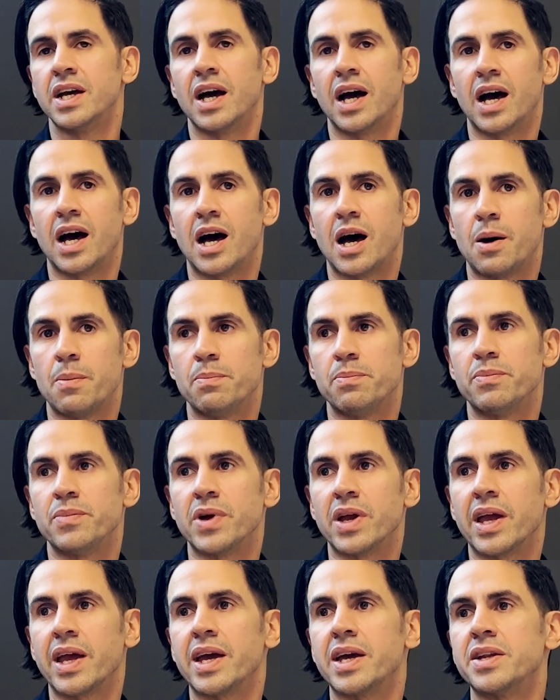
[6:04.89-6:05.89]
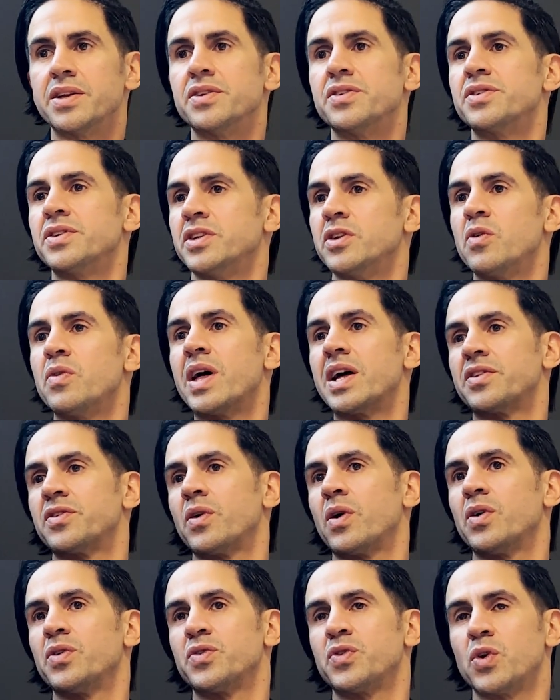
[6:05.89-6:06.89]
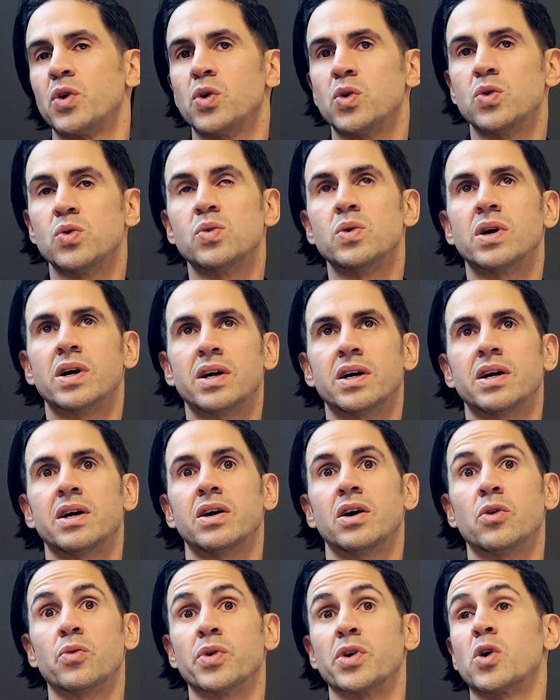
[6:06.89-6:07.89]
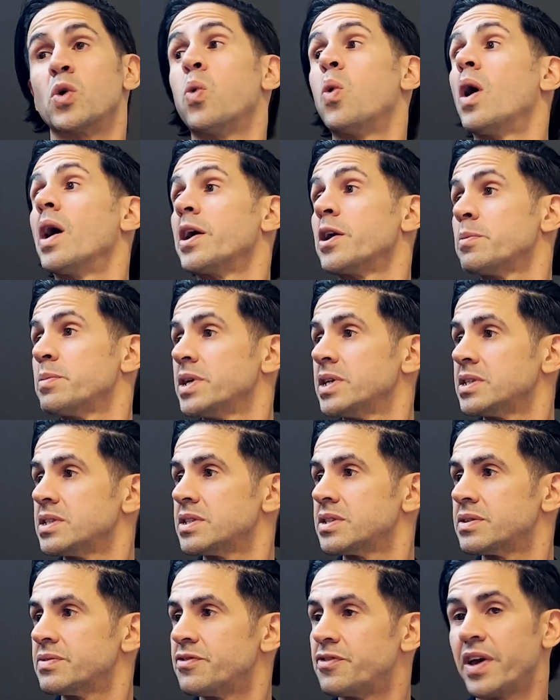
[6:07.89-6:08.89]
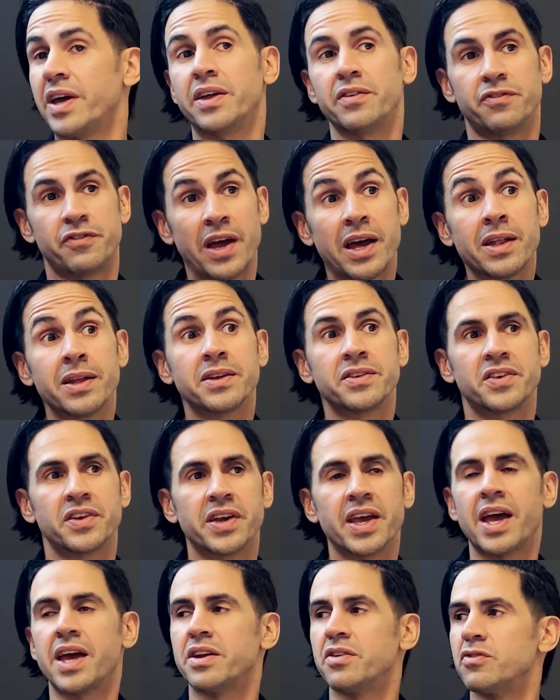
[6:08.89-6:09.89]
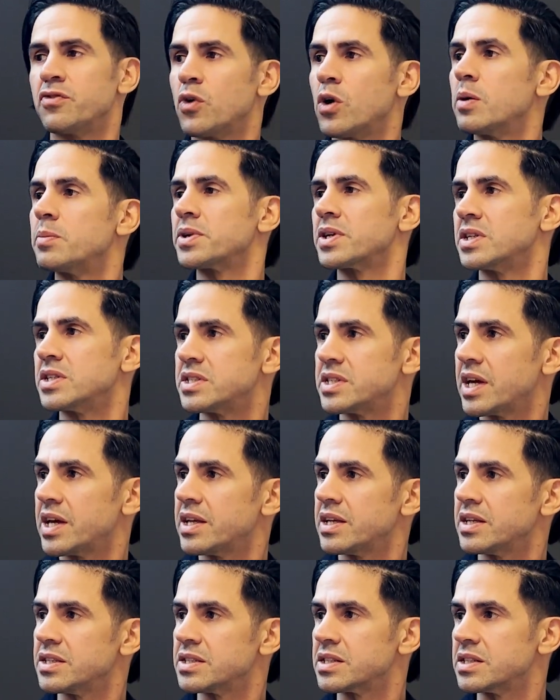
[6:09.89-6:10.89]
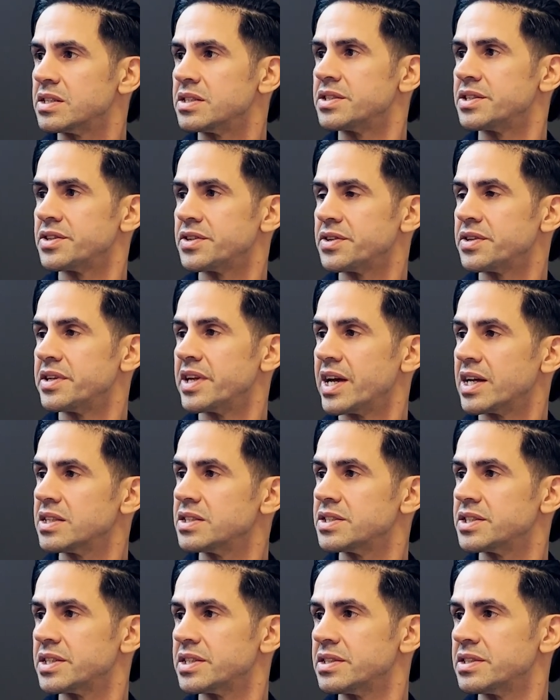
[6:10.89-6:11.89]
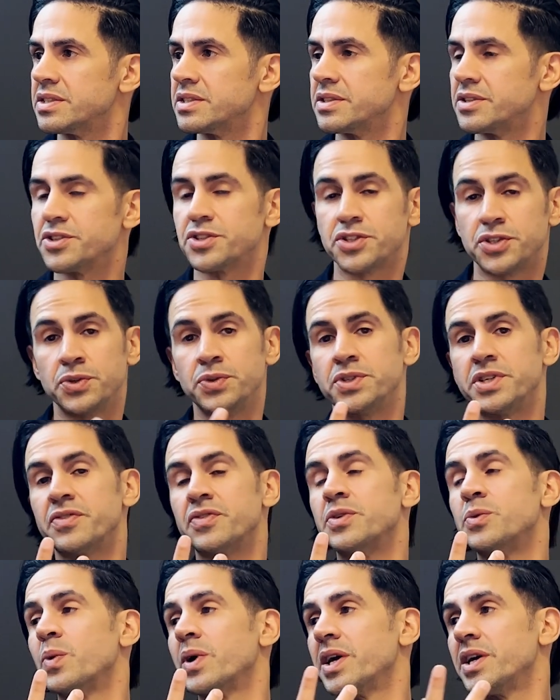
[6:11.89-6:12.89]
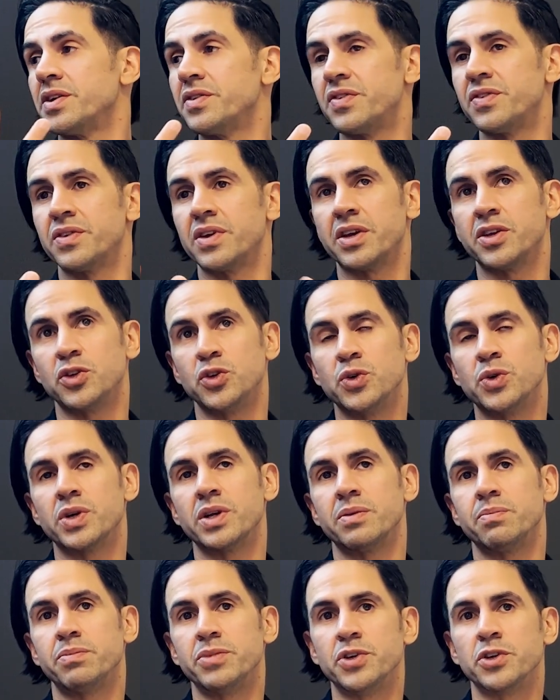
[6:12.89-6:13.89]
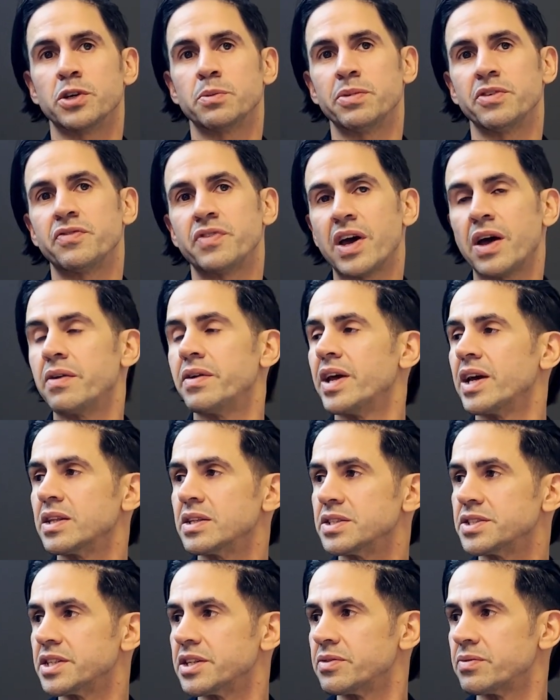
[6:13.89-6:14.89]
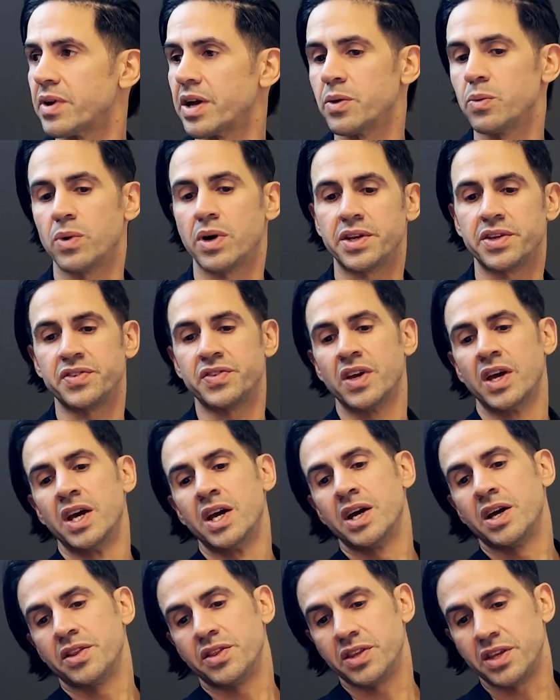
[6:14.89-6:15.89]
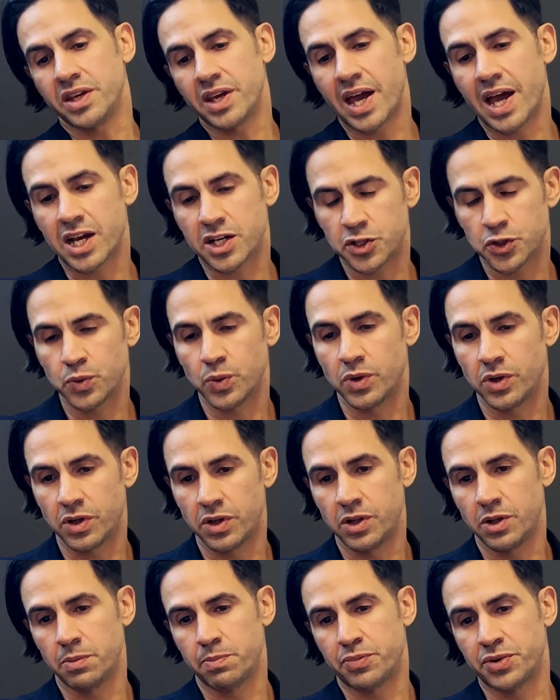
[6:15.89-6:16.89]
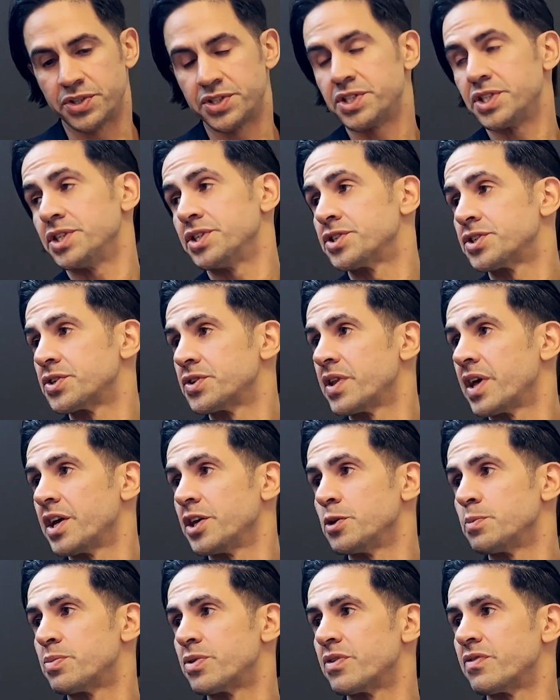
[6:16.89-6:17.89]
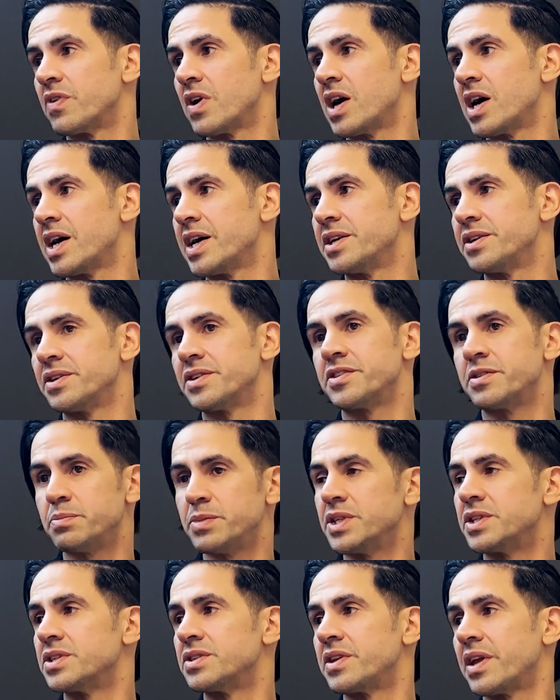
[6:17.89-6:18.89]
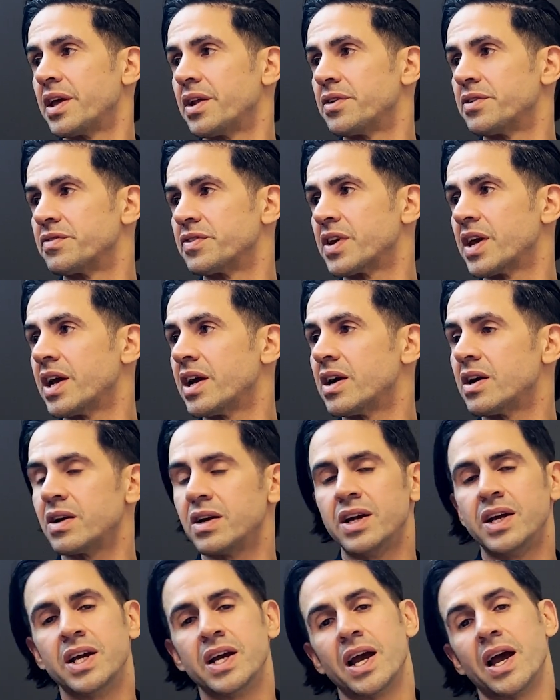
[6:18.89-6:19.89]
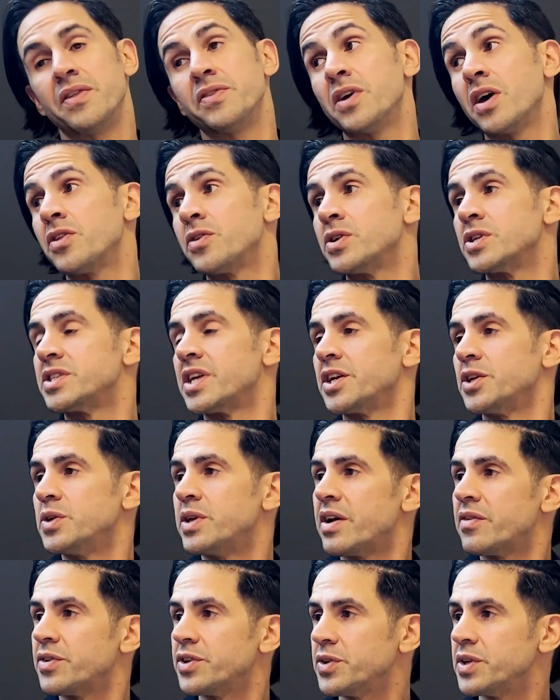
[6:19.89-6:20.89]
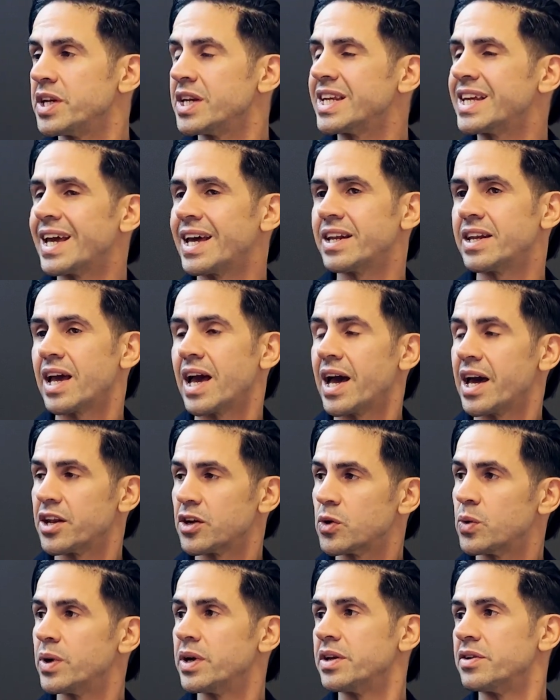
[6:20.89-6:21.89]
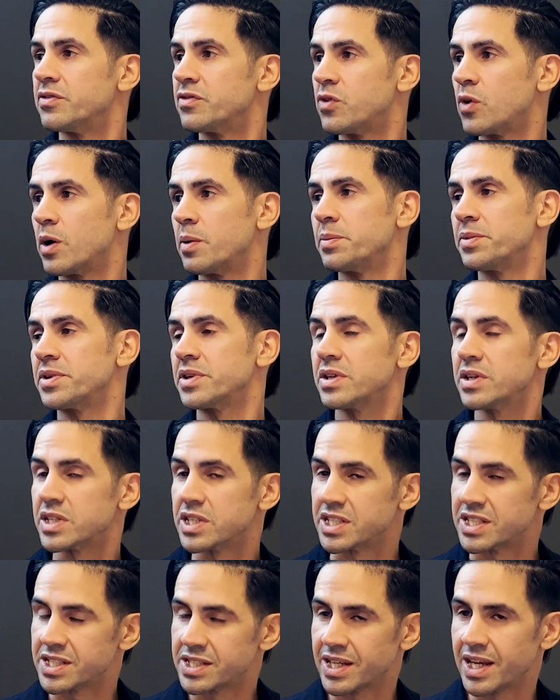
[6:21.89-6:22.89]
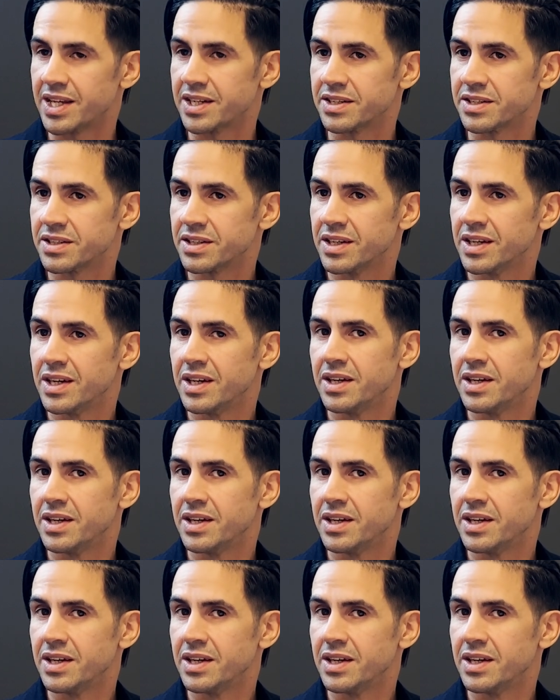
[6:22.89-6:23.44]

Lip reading: And that's also a requirement. Failing to get informed consent is considered negligence. There's two different ways you could be found negligent, right? One is the actual procedure that you provide doesn't meet the standard of care, and the other is that you didn't get adequate informed consent.